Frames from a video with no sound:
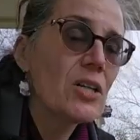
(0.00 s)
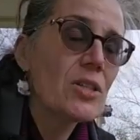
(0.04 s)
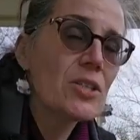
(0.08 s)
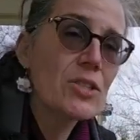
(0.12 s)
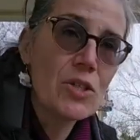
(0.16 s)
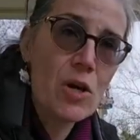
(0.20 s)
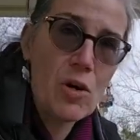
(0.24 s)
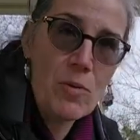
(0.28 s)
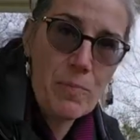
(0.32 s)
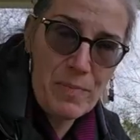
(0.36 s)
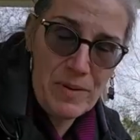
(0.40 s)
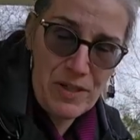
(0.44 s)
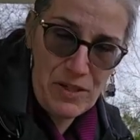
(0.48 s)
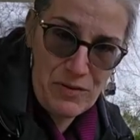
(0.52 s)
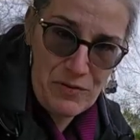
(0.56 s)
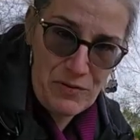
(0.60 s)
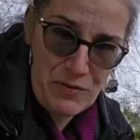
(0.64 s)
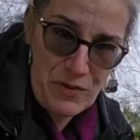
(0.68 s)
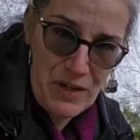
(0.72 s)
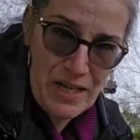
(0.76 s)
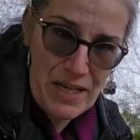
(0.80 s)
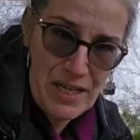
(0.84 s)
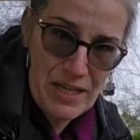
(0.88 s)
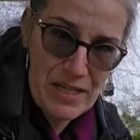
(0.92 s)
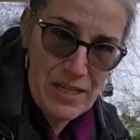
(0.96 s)
Don't be
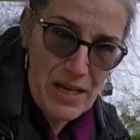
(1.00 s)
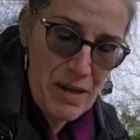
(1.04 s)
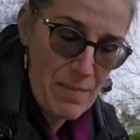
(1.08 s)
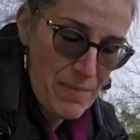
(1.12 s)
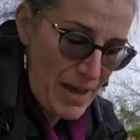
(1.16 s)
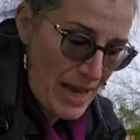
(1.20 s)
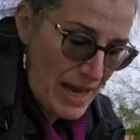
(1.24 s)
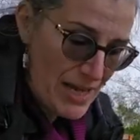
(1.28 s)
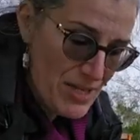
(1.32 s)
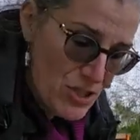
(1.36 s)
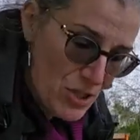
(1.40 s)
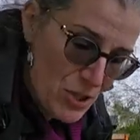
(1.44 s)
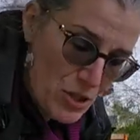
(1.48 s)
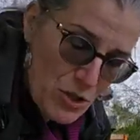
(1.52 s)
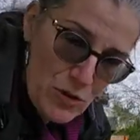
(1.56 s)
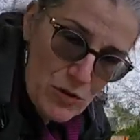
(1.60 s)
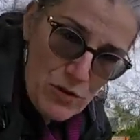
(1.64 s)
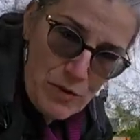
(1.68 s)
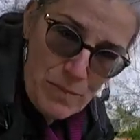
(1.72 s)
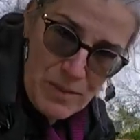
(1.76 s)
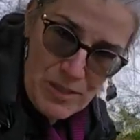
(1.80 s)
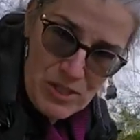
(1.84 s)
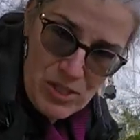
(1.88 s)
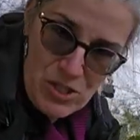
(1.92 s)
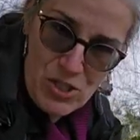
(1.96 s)
afraid. Imagine
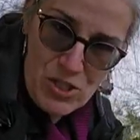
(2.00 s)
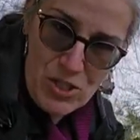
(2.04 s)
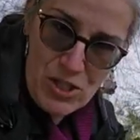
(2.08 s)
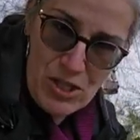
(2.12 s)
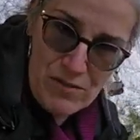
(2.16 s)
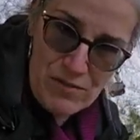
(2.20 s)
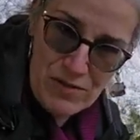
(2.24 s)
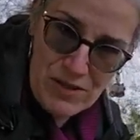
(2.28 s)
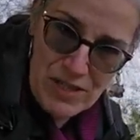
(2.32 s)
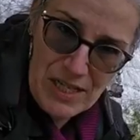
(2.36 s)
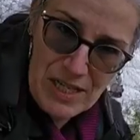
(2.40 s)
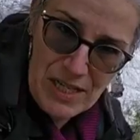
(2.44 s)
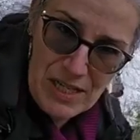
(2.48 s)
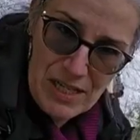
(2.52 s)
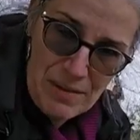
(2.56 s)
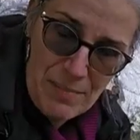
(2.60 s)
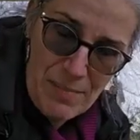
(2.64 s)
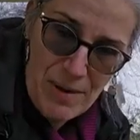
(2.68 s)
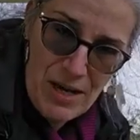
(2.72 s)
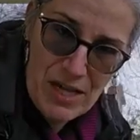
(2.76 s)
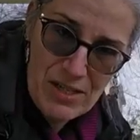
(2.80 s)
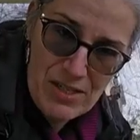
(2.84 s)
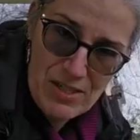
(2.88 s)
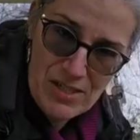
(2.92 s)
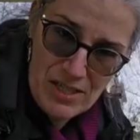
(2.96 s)
you've been shoved in a
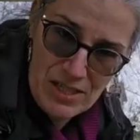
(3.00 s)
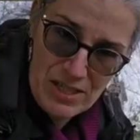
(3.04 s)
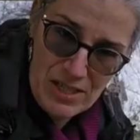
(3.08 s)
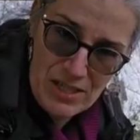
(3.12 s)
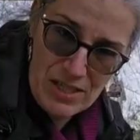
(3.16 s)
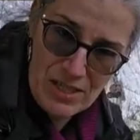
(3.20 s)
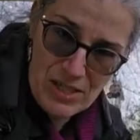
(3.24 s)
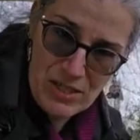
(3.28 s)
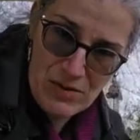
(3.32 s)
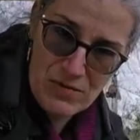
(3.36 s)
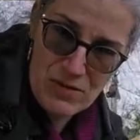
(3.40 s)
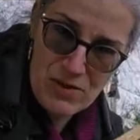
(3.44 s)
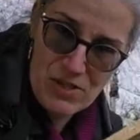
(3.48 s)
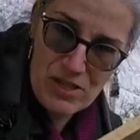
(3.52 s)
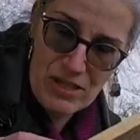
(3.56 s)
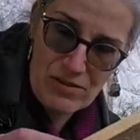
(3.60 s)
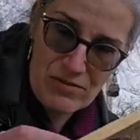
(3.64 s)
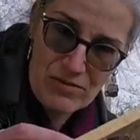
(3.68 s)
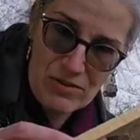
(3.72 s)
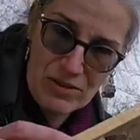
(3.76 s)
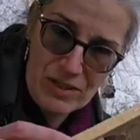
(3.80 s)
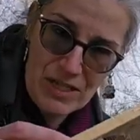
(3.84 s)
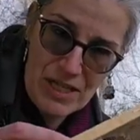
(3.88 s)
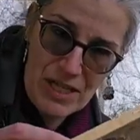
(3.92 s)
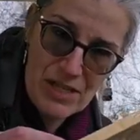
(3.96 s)
box like this for
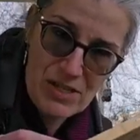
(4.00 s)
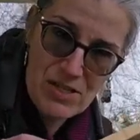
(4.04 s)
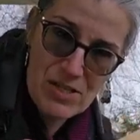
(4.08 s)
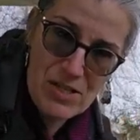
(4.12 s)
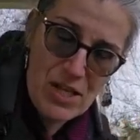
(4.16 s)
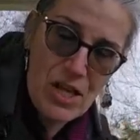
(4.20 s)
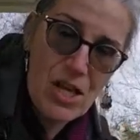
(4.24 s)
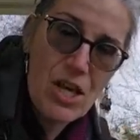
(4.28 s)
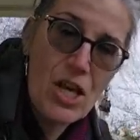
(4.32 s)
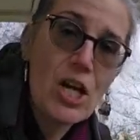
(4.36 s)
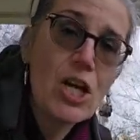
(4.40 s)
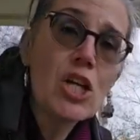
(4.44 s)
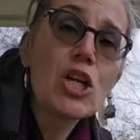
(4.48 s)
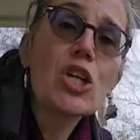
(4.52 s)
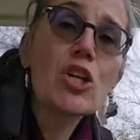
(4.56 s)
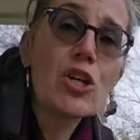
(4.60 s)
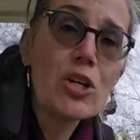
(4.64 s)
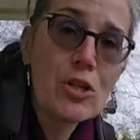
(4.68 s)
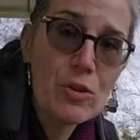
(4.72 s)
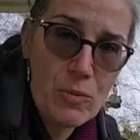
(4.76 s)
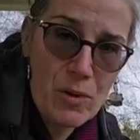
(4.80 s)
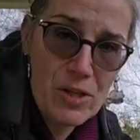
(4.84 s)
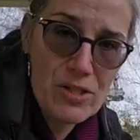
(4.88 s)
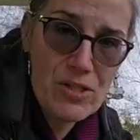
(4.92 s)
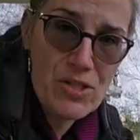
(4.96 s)
several days. You're
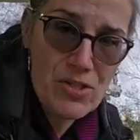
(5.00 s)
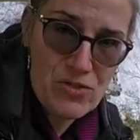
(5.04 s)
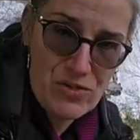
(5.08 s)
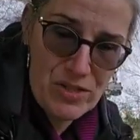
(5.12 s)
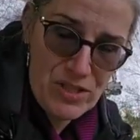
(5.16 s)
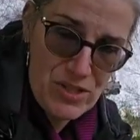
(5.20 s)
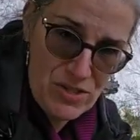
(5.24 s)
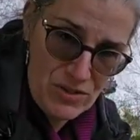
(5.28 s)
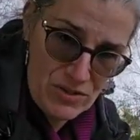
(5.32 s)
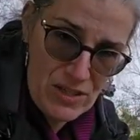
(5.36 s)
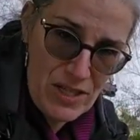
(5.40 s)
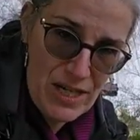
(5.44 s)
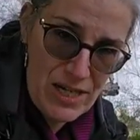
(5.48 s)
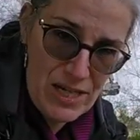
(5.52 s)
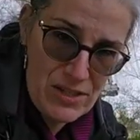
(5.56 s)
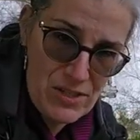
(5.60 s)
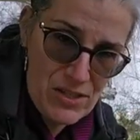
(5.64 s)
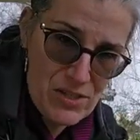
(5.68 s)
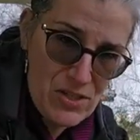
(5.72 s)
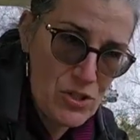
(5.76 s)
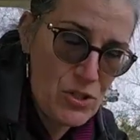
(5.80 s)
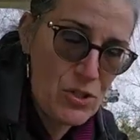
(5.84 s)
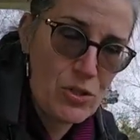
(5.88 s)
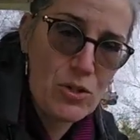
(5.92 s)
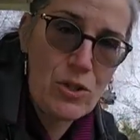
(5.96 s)
going to want to stretch your
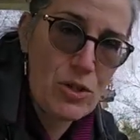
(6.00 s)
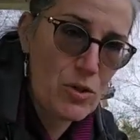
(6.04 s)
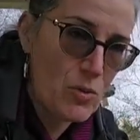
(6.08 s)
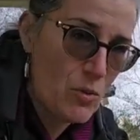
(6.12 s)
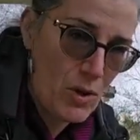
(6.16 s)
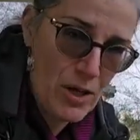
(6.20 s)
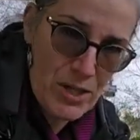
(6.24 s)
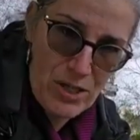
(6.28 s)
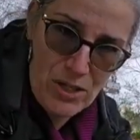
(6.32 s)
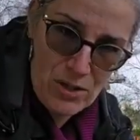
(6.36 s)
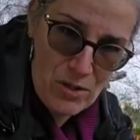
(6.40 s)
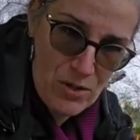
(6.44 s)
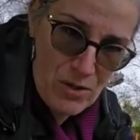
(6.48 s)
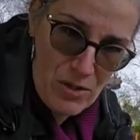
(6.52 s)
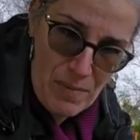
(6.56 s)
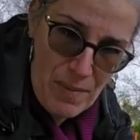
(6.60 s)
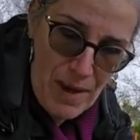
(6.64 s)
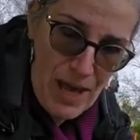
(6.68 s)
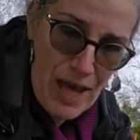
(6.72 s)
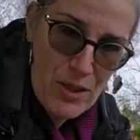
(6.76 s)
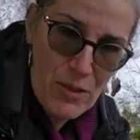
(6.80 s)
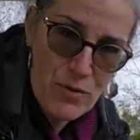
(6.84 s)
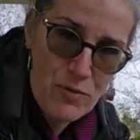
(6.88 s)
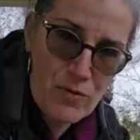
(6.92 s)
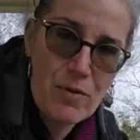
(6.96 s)
legs. You're going to want to go to the
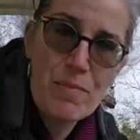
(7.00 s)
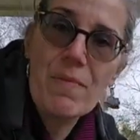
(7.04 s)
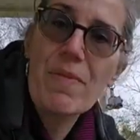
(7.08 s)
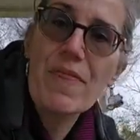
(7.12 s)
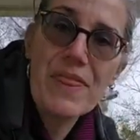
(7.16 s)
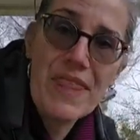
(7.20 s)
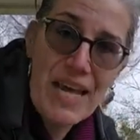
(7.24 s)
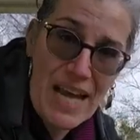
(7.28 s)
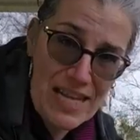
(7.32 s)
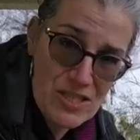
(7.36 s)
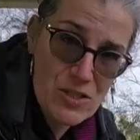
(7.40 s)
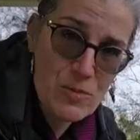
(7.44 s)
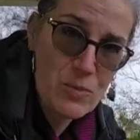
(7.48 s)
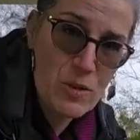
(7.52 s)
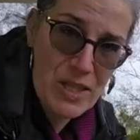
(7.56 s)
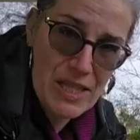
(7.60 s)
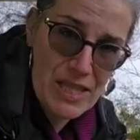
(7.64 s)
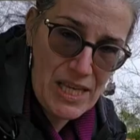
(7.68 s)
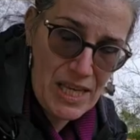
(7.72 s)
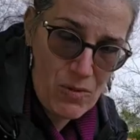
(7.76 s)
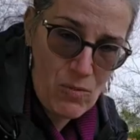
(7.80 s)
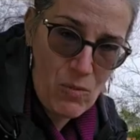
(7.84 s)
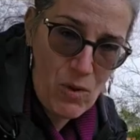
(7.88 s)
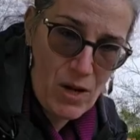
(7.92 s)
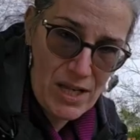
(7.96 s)
bathroom. That's what
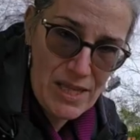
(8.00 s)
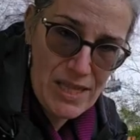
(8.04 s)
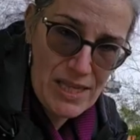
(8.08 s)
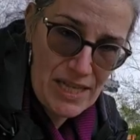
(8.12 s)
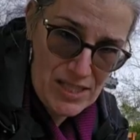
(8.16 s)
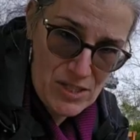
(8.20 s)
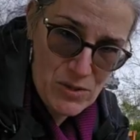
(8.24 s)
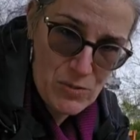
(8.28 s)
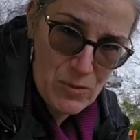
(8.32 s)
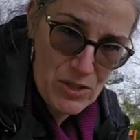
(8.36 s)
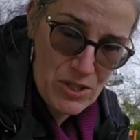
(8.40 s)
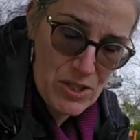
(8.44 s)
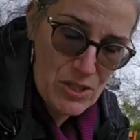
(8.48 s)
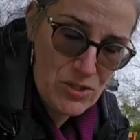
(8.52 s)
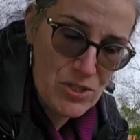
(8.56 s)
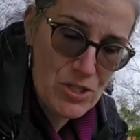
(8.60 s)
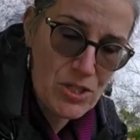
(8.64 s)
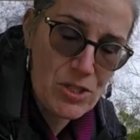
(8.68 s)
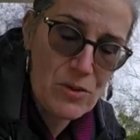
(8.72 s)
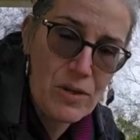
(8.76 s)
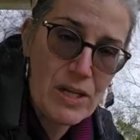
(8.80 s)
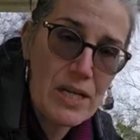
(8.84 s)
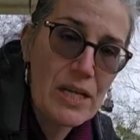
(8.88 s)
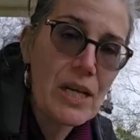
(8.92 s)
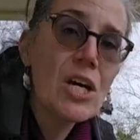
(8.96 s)
they want. That's what they're
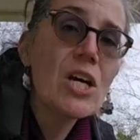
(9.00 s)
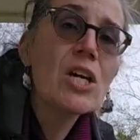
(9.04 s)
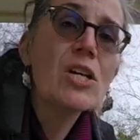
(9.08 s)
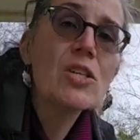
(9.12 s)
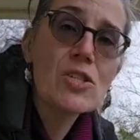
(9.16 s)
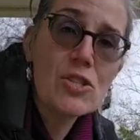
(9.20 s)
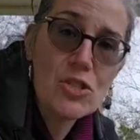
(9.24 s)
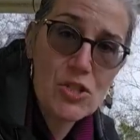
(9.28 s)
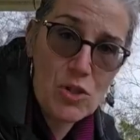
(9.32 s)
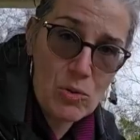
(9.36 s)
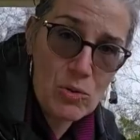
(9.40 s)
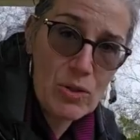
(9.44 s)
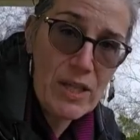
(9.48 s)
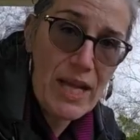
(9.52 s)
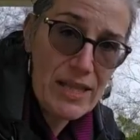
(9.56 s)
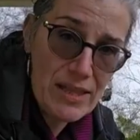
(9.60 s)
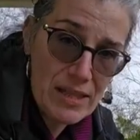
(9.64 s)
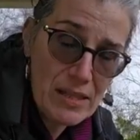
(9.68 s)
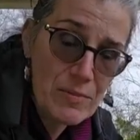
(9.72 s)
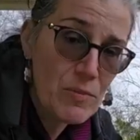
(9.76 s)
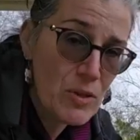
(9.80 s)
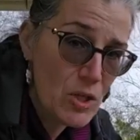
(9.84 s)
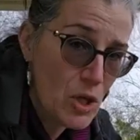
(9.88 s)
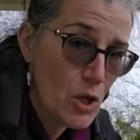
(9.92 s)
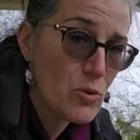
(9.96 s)
doing. So let
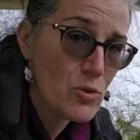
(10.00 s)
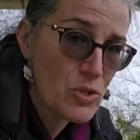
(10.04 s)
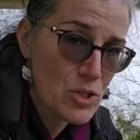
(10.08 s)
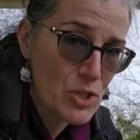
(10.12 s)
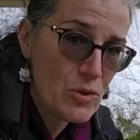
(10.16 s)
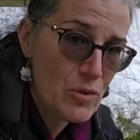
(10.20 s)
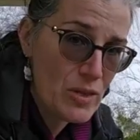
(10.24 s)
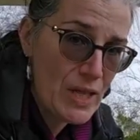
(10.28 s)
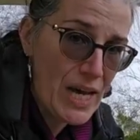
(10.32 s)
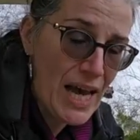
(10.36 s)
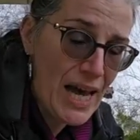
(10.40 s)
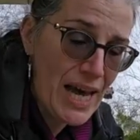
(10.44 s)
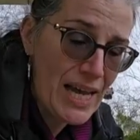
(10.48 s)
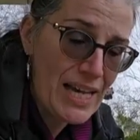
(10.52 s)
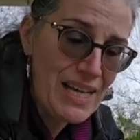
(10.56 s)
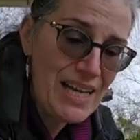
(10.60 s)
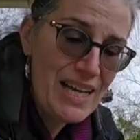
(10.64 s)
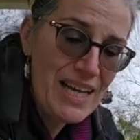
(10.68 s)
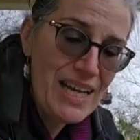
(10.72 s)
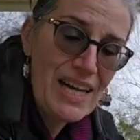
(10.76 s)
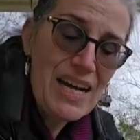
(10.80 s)
them go do that.